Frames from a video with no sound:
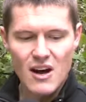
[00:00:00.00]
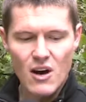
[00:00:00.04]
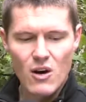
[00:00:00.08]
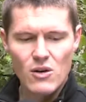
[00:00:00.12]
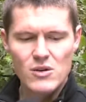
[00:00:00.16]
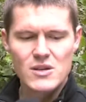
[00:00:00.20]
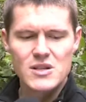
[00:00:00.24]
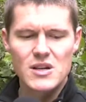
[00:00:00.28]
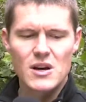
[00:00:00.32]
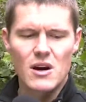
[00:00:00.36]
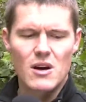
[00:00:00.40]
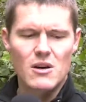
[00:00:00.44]

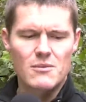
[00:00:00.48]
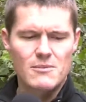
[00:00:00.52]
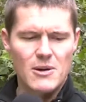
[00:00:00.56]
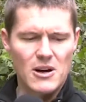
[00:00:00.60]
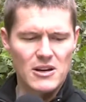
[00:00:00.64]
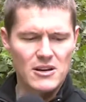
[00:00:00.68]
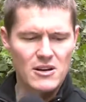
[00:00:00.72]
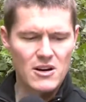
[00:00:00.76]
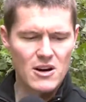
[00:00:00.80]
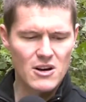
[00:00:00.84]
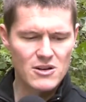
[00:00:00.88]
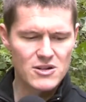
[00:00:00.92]
also, oh my
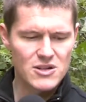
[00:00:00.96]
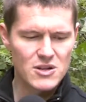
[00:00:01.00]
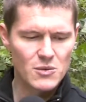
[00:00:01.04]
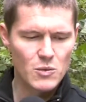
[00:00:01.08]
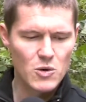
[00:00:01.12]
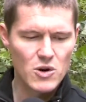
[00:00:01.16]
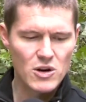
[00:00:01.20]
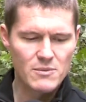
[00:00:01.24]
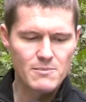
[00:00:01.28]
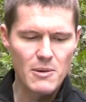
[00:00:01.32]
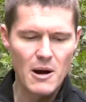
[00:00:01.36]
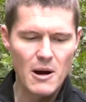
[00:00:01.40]
gosh, the
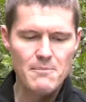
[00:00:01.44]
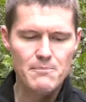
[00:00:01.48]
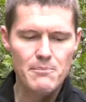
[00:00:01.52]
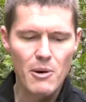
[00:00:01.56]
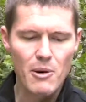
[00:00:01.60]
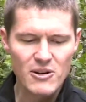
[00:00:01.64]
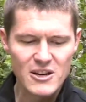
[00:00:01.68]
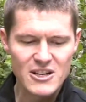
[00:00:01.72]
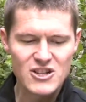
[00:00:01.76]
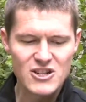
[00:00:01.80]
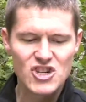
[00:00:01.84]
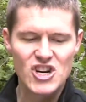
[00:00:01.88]
work by
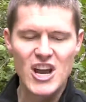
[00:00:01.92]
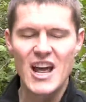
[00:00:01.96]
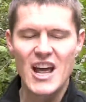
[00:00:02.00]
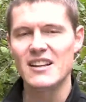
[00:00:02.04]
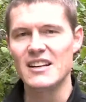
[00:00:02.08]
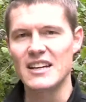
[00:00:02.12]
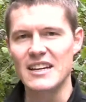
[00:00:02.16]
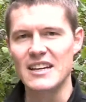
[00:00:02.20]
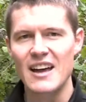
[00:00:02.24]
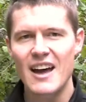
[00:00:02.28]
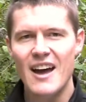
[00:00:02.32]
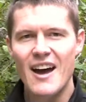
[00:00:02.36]

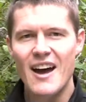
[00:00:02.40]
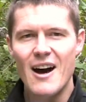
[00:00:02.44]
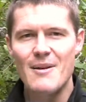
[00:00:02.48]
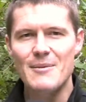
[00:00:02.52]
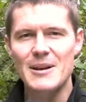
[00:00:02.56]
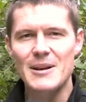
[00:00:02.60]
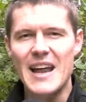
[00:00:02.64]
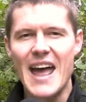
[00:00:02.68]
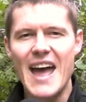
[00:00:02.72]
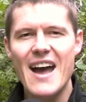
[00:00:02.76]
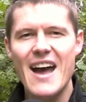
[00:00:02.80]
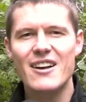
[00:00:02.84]
Botticelli. I
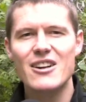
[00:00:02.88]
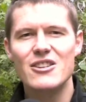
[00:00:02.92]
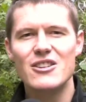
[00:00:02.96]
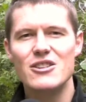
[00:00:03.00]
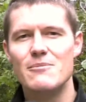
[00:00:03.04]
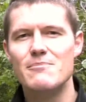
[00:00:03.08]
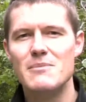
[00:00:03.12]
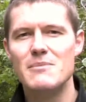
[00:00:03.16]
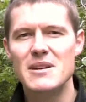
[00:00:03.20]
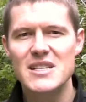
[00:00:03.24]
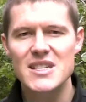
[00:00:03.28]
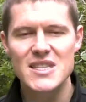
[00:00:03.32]
mean, how can you
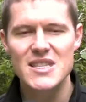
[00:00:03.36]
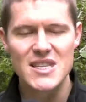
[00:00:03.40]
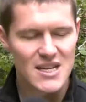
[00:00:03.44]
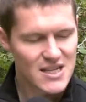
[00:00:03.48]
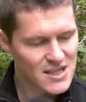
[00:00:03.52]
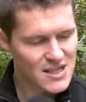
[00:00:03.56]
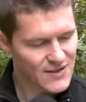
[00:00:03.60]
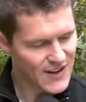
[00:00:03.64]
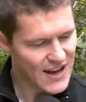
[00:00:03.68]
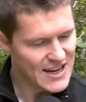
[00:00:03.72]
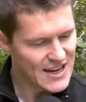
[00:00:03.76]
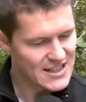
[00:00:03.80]
miss
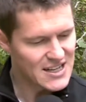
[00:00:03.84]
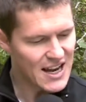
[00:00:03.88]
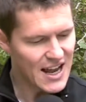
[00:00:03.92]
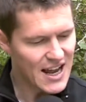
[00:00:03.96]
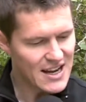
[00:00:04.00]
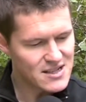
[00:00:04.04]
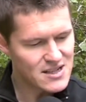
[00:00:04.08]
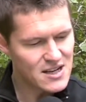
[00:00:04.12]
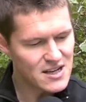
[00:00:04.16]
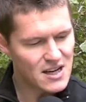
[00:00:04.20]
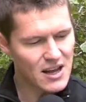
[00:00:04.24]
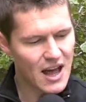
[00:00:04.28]
these
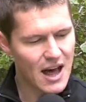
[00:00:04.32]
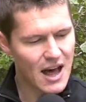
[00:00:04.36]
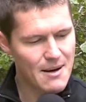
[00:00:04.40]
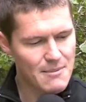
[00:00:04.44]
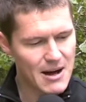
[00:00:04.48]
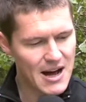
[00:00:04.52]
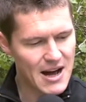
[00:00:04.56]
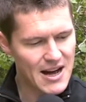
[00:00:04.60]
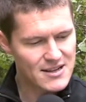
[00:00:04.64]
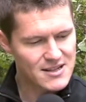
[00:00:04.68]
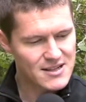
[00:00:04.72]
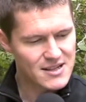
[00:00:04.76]
fantastic
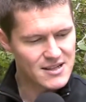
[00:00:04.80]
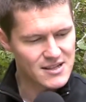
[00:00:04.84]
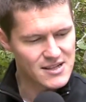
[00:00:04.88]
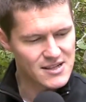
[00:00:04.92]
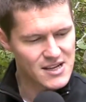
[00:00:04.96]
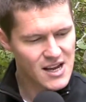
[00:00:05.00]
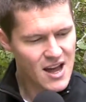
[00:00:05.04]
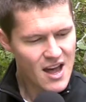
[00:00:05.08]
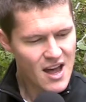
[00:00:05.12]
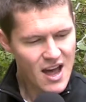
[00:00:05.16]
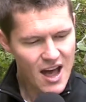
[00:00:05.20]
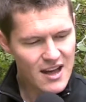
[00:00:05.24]
masters?
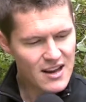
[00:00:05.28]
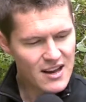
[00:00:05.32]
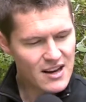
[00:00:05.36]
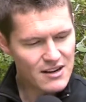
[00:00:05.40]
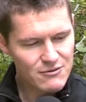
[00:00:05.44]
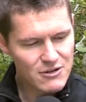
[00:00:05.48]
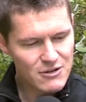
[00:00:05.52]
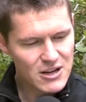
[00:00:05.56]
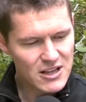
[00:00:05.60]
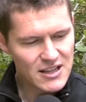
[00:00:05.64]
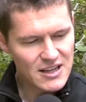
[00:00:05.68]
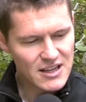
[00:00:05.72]
It
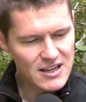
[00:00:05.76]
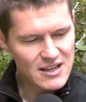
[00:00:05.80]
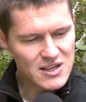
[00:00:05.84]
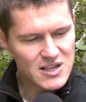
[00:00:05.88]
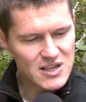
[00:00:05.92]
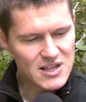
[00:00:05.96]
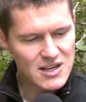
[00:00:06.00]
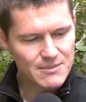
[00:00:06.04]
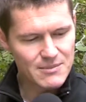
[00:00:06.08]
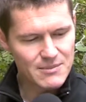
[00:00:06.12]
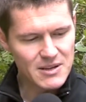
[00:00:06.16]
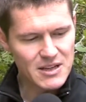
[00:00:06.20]
really is
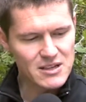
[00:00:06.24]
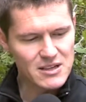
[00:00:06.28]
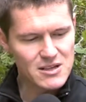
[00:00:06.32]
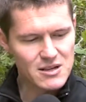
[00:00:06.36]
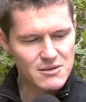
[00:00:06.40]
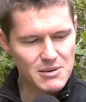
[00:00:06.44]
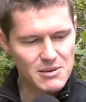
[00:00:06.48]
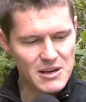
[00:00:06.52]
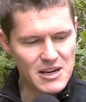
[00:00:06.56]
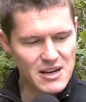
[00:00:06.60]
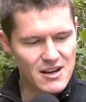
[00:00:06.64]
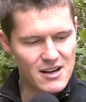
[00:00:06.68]
something to
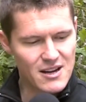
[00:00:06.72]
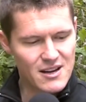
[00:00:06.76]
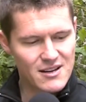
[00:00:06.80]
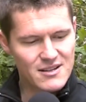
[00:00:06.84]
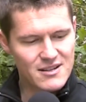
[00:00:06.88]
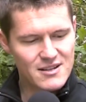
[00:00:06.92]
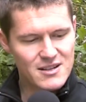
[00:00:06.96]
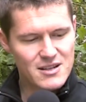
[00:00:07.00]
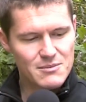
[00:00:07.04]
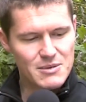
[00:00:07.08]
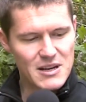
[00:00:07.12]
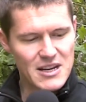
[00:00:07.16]

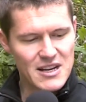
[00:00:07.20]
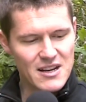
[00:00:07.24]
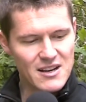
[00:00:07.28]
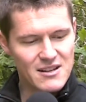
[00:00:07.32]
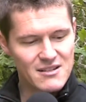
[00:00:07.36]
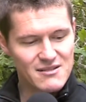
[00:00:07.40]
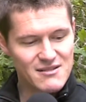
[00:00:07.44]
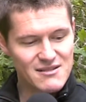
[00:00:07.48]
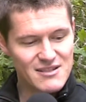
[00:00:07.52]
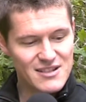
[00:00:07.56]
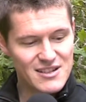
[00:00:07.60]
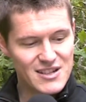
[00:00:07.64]
be
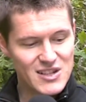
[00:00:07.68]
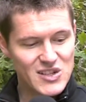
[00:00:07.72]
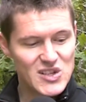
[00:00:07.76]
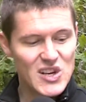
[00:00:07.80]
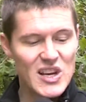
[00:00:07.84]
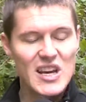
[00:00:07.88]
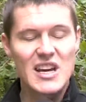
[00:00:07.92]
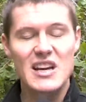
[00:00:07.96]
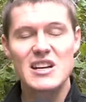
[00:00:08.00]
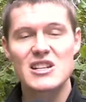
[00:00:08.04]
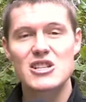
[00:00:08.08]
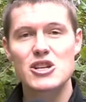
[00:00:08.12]

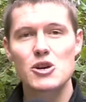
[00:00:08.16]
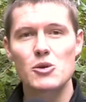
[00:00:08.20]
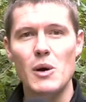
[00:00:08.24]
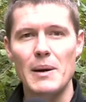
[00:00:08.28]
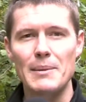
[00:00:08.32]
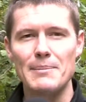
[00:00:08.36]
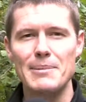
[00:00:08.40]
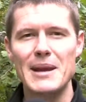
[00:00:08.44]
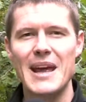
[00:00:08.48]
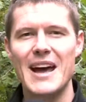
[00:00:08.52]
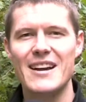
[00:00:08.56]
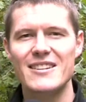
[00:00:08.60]
seen to
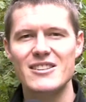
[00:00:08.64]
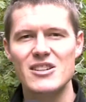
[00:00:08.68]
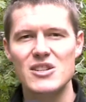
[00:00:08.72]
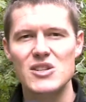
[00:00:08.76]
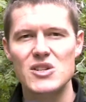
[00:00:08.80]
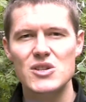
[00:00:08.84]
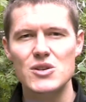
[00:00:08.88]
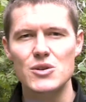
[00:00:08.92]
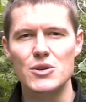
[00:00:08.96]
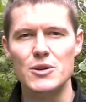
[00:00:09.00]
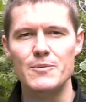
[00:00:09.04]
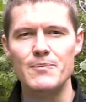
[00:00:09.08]
be
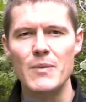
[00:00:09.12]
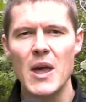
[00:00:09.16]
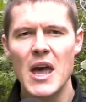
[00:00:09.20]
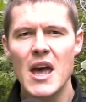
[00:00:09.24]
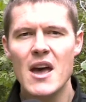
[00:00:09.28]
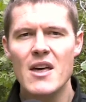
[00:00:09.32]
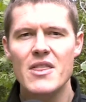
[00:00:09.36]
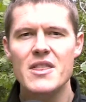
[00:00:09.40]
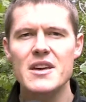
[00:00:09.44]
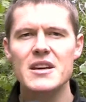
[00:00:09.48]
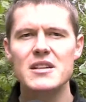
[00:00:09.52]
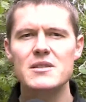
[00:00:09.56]
understood.
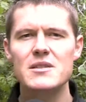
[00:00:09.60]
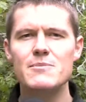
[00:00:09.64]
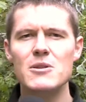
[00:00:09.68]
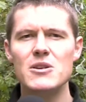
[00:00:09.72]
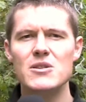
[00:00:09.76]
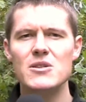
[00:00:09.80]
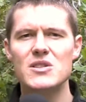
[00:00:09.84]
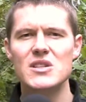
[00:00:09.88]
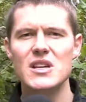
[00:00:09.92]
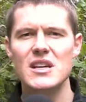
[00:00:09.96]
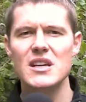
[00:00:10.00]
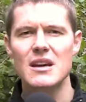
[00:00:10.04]
This
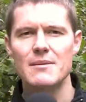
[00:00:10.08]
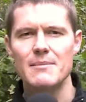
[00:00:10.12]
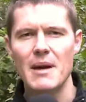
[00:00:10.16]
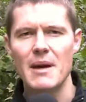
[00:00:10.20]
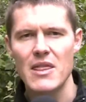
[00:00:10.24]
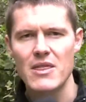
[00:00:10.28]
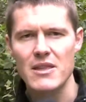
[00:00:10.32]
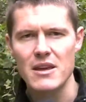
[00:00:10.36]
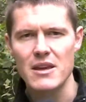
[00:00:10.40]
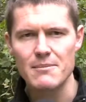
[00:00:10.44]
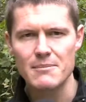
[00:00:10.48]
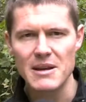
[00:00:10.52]
museum,
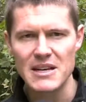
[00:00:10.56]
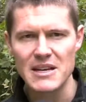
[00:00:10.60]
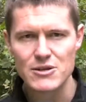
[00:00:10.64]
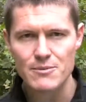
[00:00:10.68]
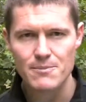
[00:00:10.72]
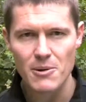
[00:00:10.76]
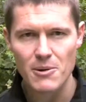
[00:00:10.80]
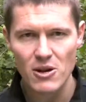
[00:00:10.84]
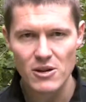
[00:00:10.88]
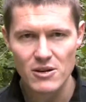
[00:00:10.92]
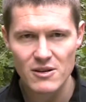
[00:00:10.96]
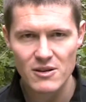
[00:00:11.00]
the
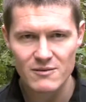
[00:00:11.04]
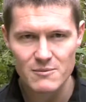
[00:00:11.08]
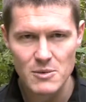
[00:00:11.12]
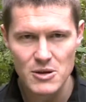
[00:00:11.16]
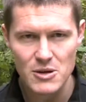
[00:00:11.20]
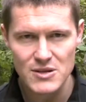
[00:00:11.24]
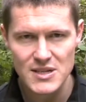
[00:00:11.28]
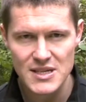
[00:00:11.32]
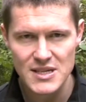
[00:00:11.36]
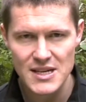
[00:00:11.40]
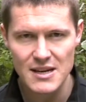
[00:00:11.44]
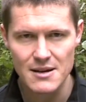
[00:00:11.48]
Metropolitan
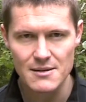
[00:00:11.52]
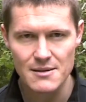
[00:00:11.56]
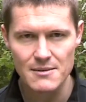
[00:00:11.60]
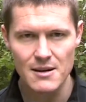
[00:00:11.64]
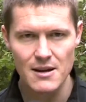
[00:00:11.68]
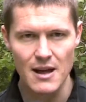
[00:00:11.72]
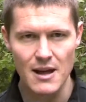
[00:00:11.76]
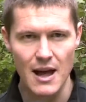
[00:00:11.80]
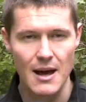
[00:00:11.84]
Museum